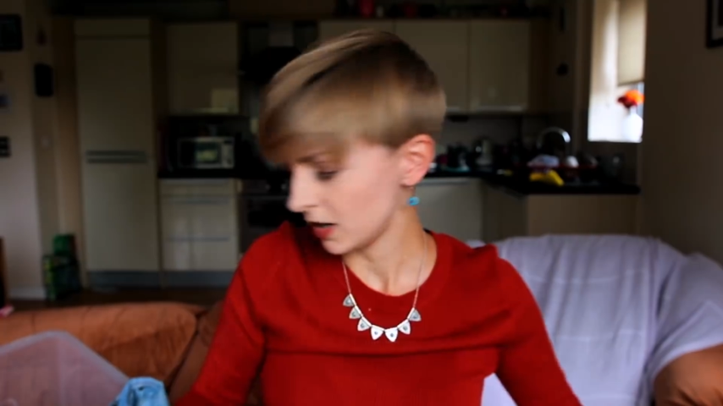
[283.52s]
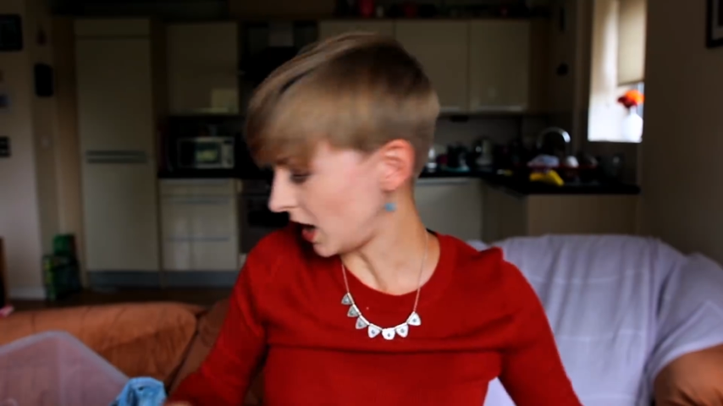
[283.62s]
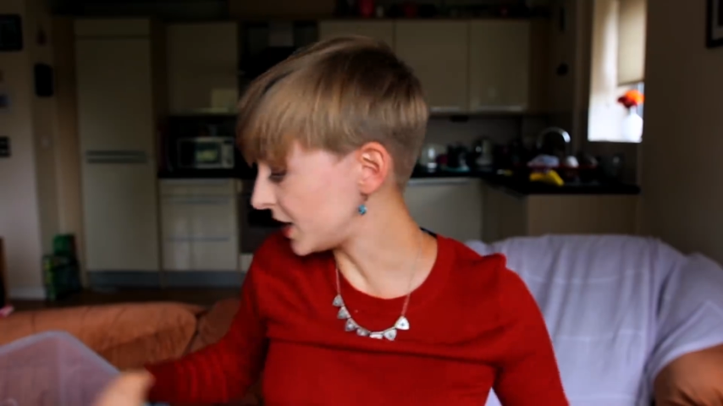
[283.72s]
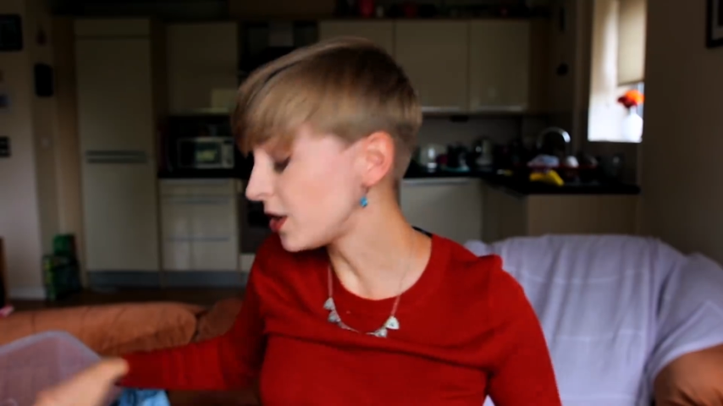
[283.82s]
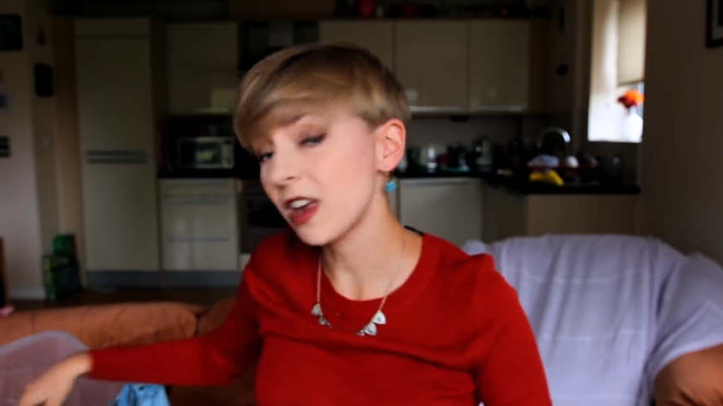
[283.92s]

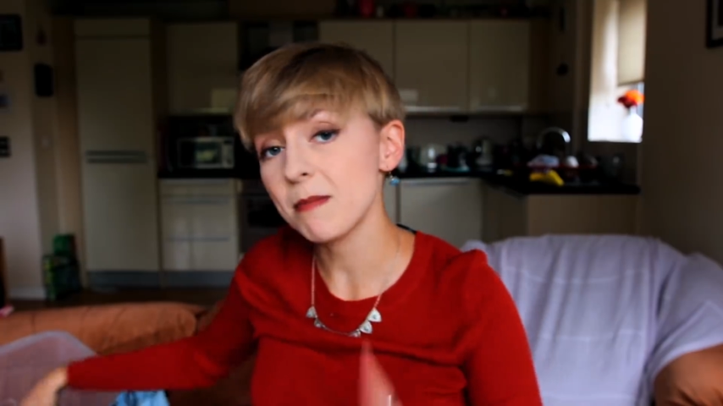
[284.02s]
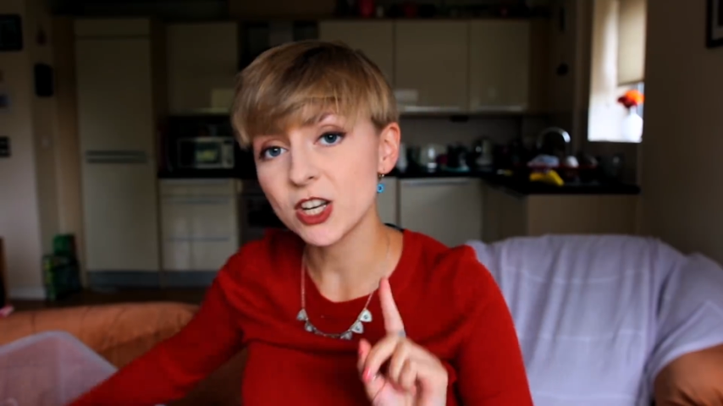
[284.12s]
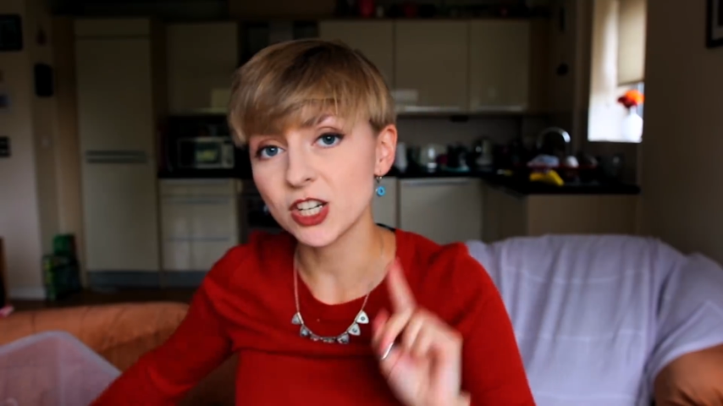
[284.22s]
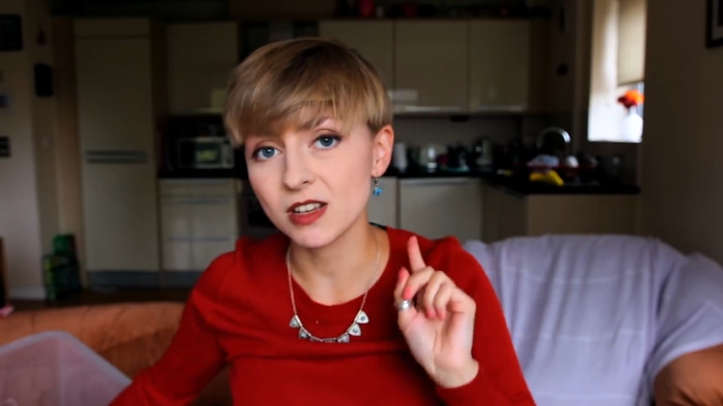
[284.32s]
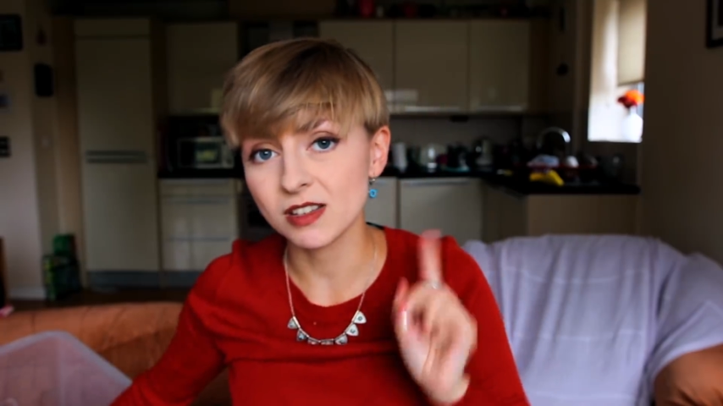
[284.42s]
I do keep
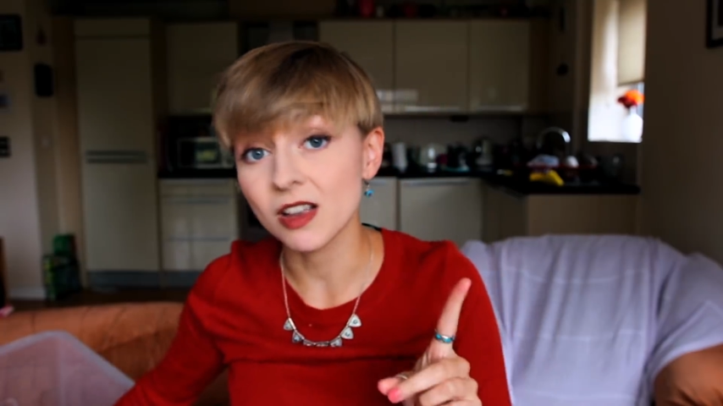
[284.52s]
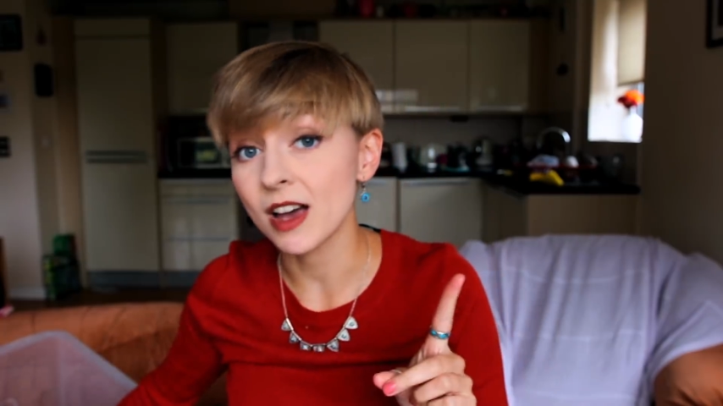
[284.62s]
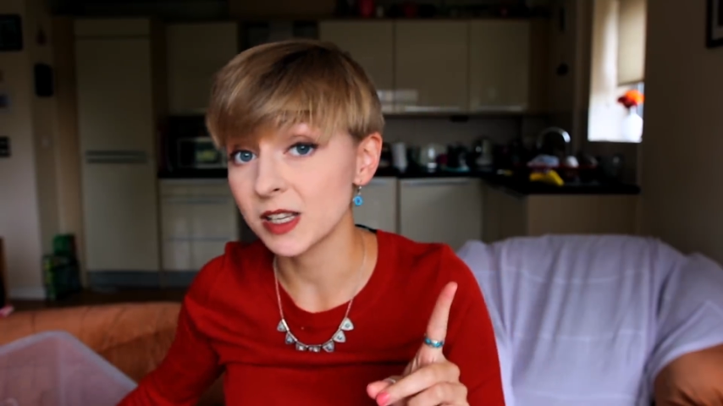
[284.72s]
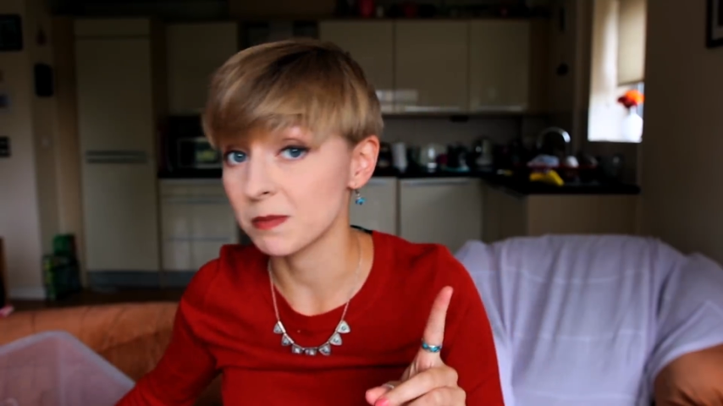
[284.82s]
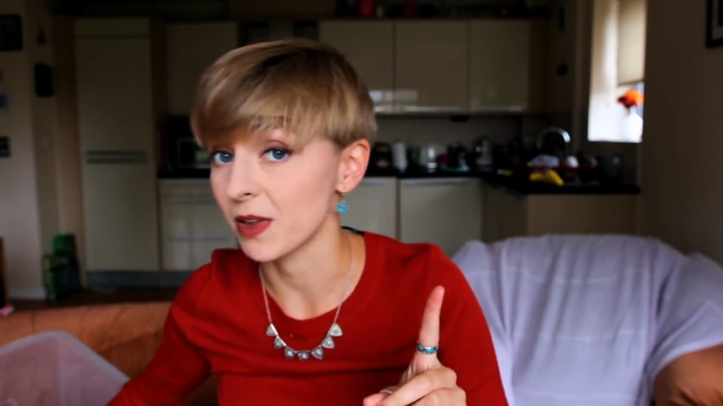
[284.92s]
mentioning
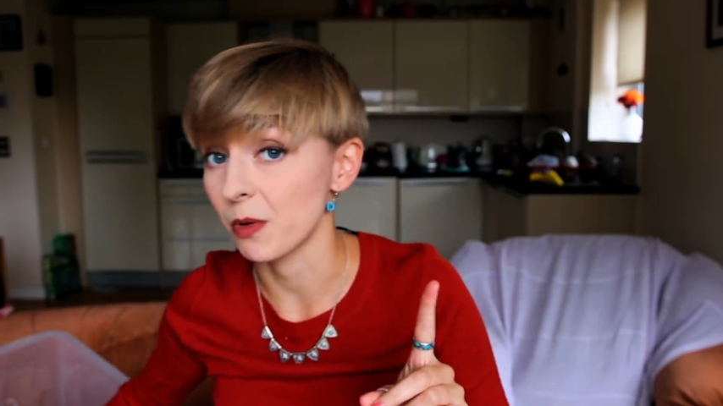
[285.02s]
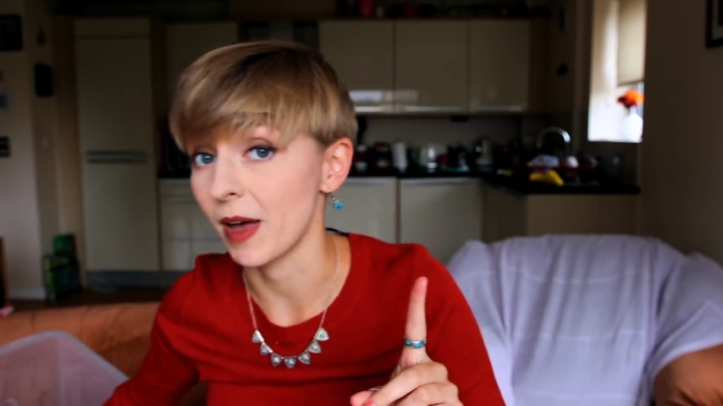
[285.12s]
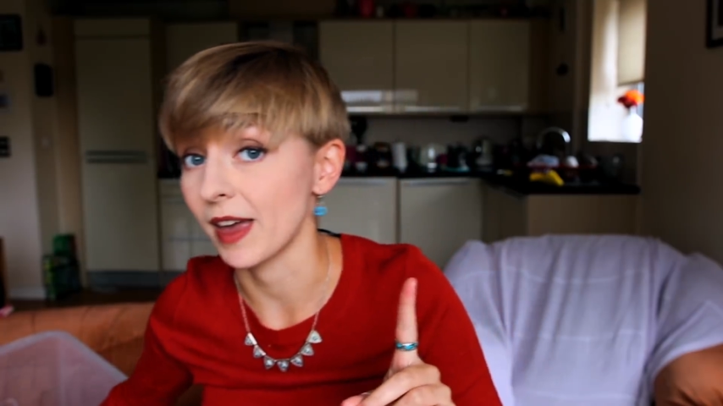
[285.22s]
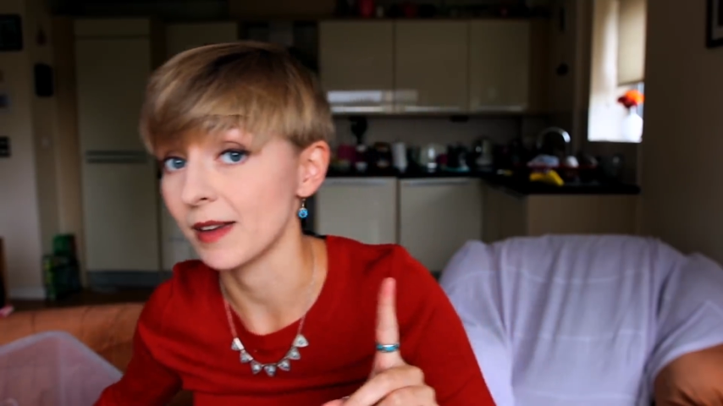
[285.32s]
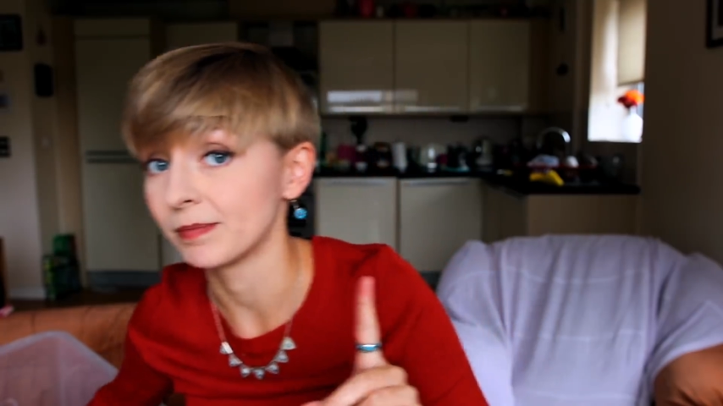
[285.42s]
size, by the
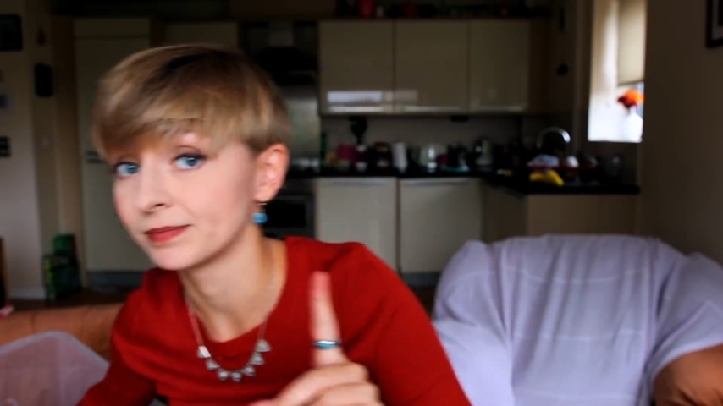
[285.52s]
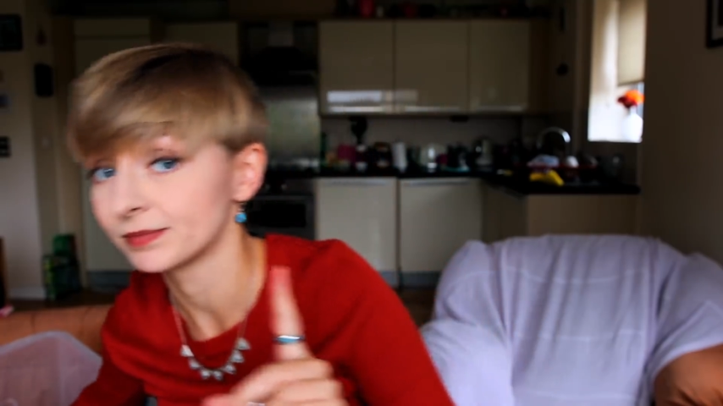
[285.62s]
way.